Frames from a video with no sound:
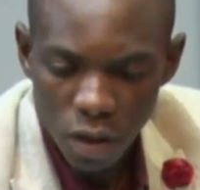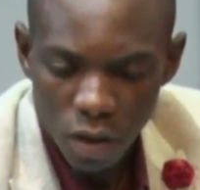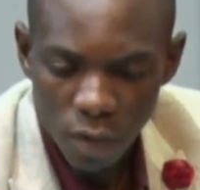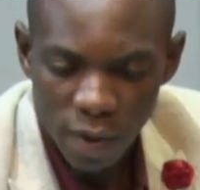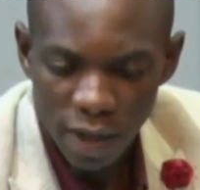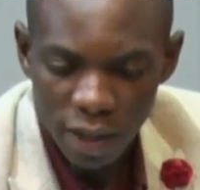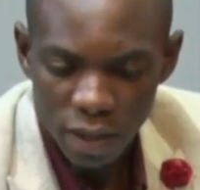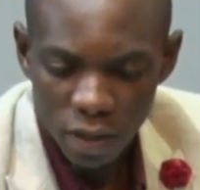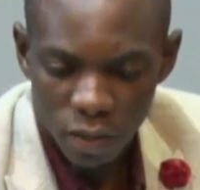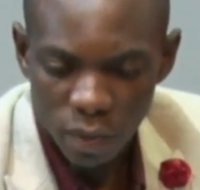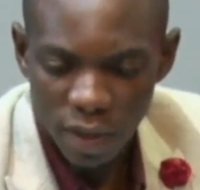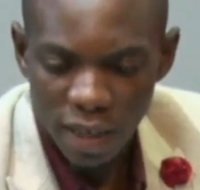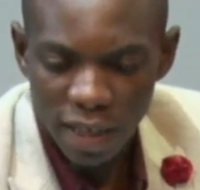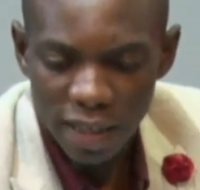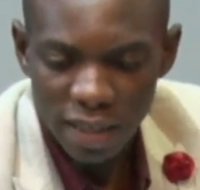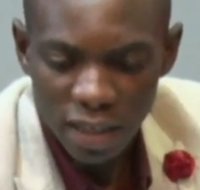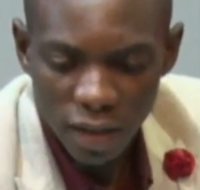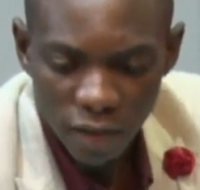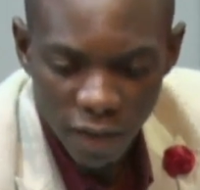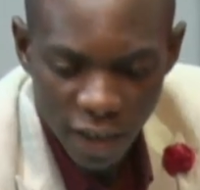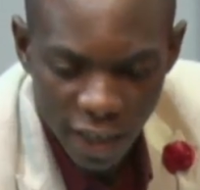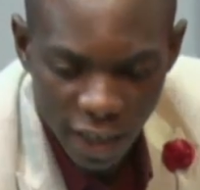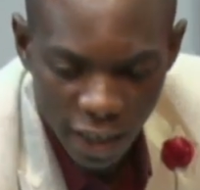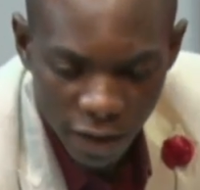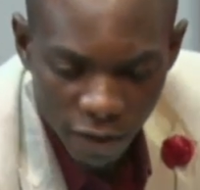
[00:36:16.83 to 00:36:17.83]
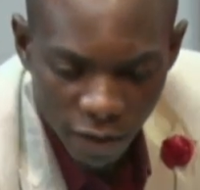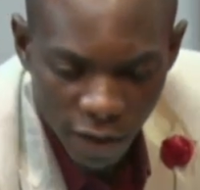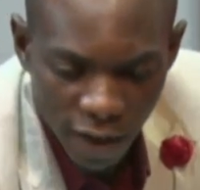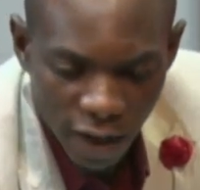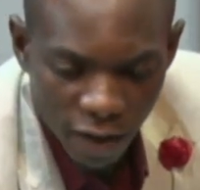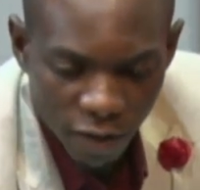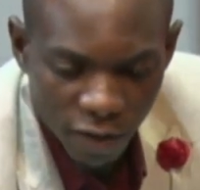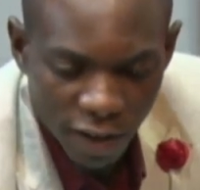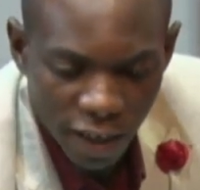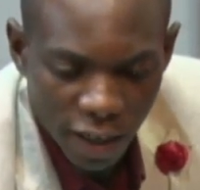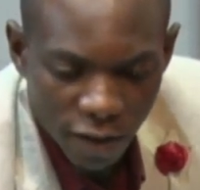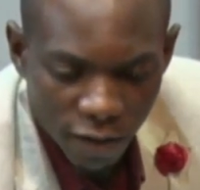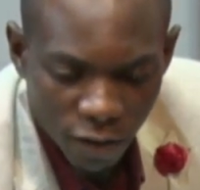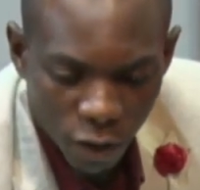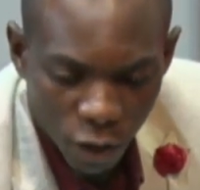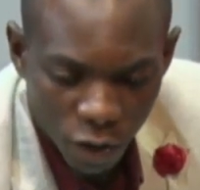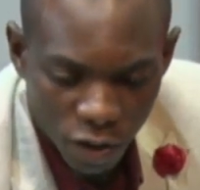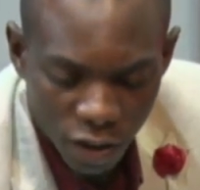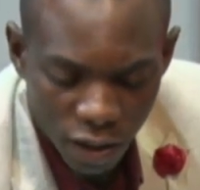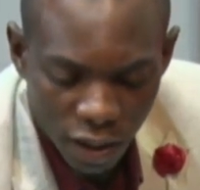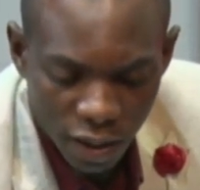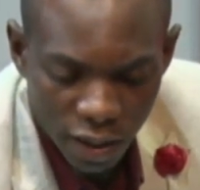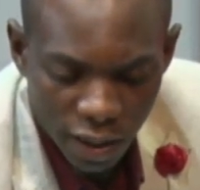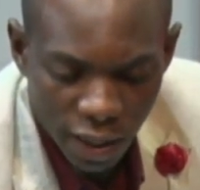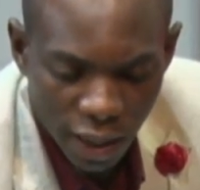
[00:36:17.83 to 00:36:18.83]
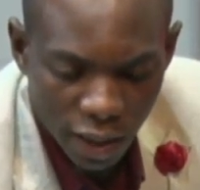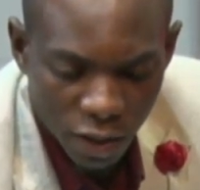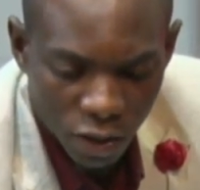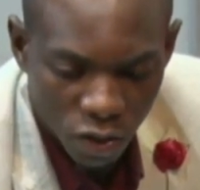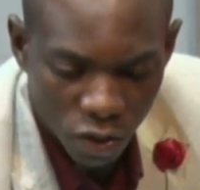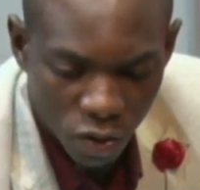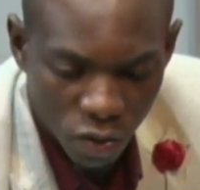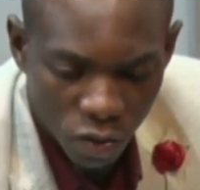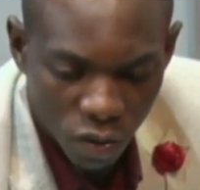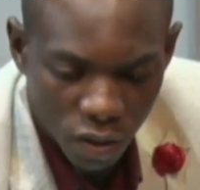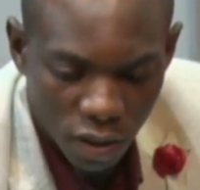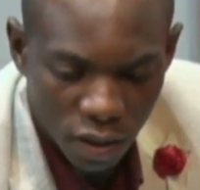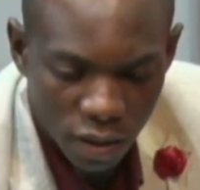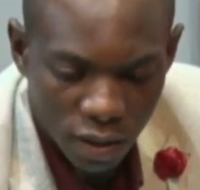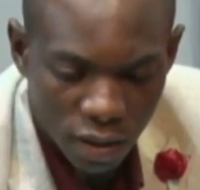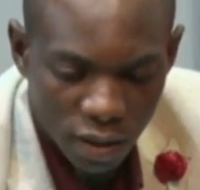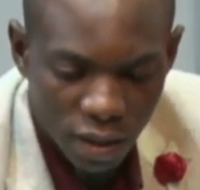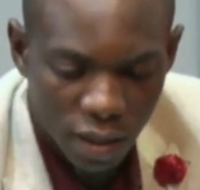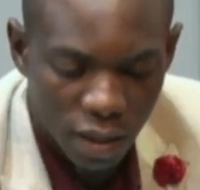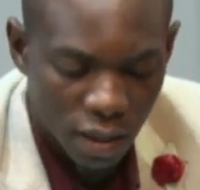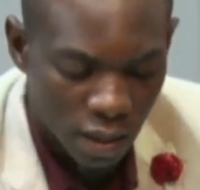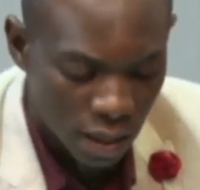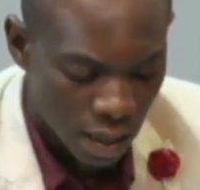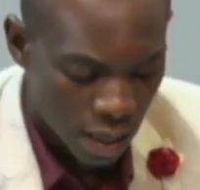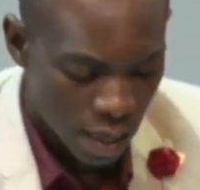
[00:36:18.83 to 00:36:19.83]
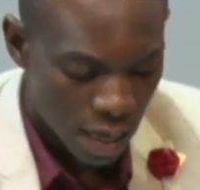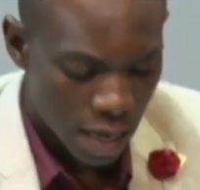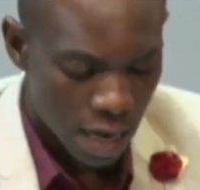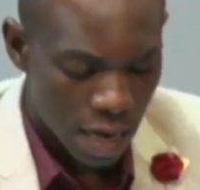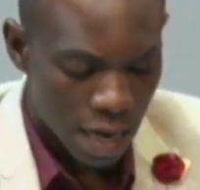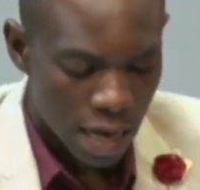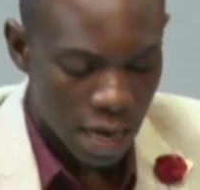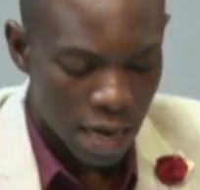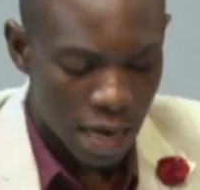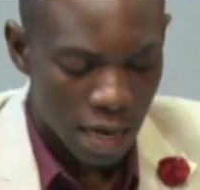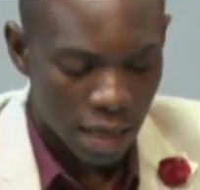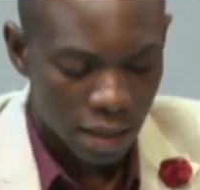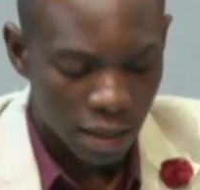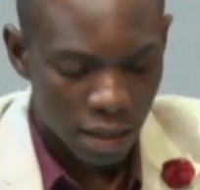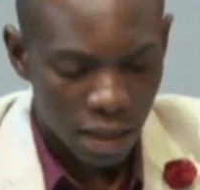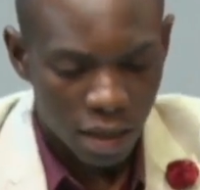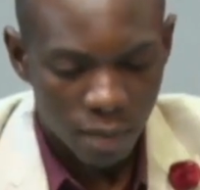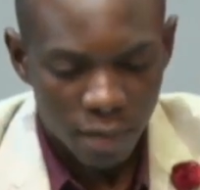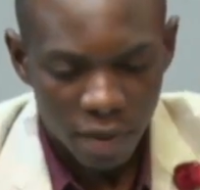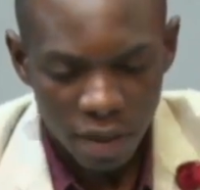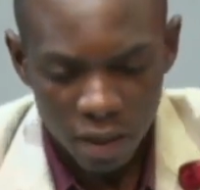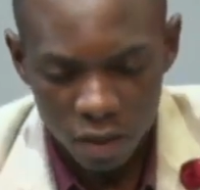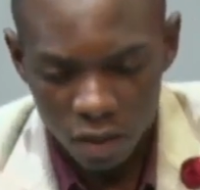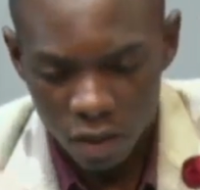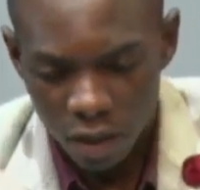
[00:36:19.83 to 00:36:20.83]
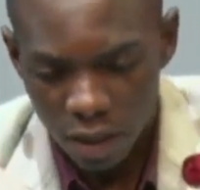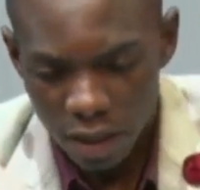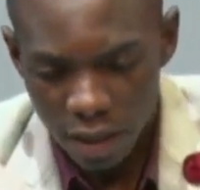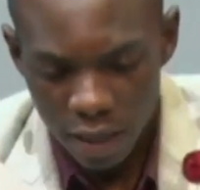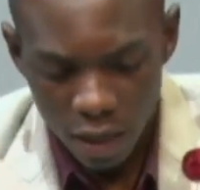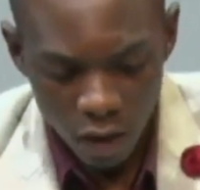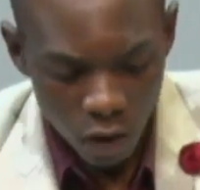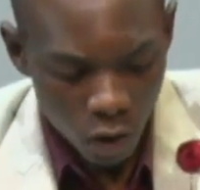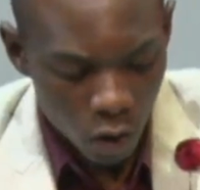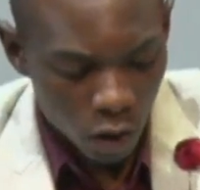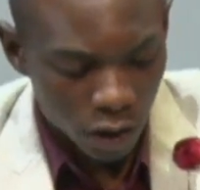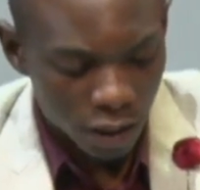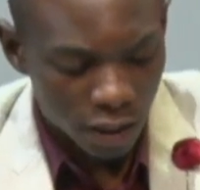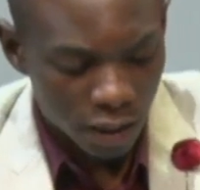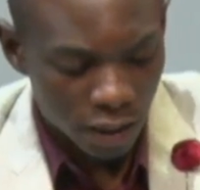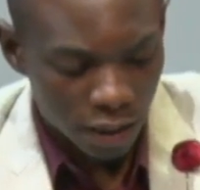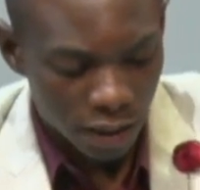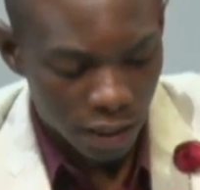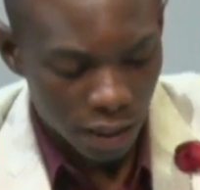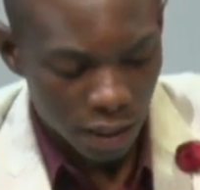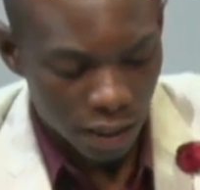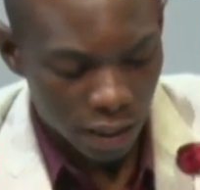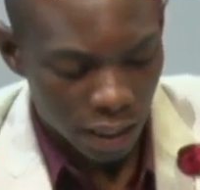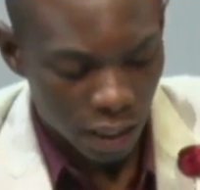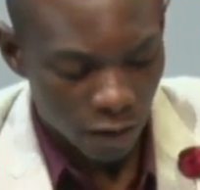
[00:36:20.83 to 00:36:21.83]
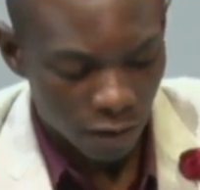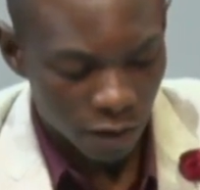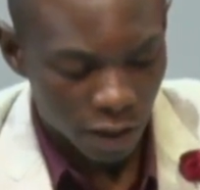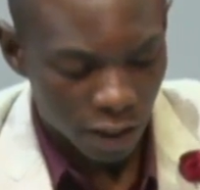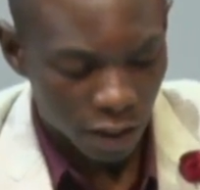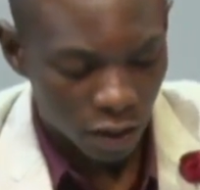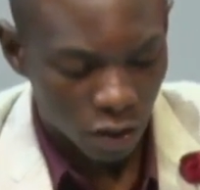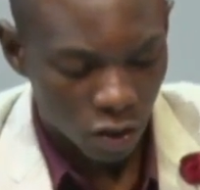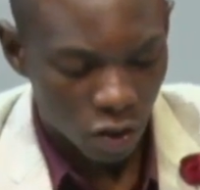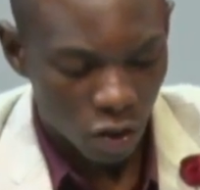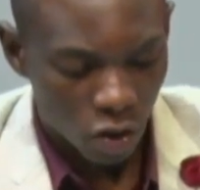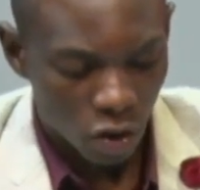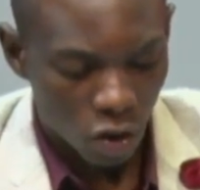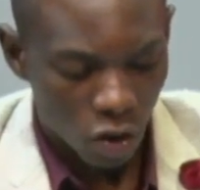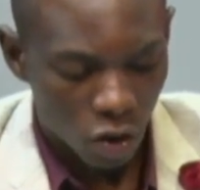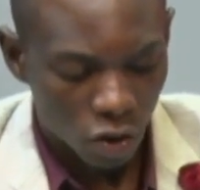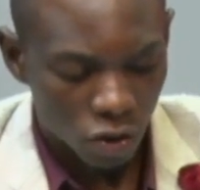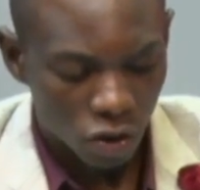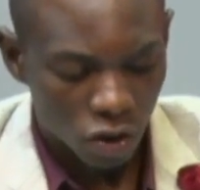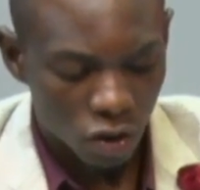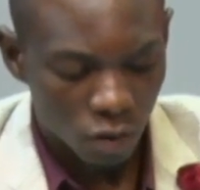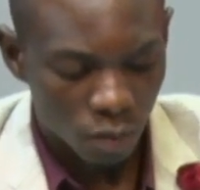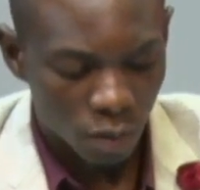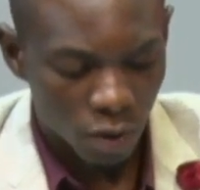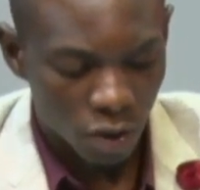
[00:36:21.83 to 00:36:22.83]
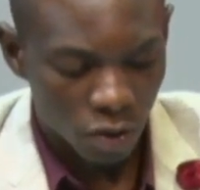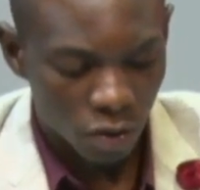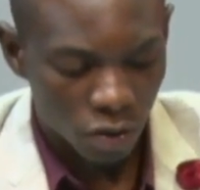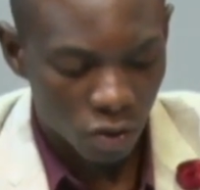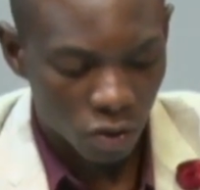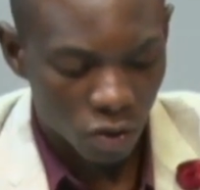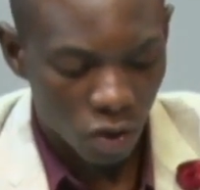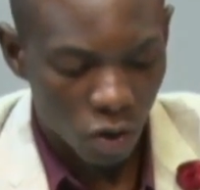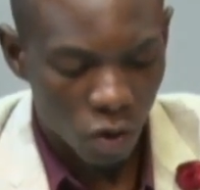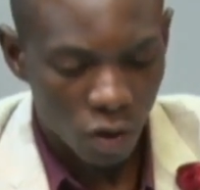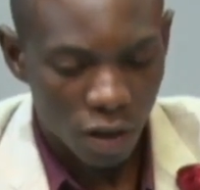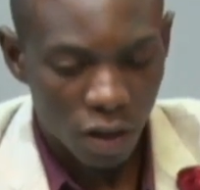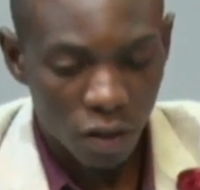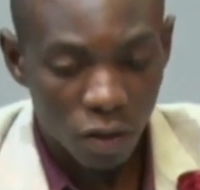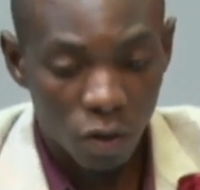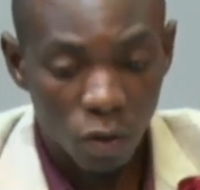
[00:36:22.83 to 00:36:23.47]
All right, 0978594682 is the number that you're calling us and giving us your contributions on.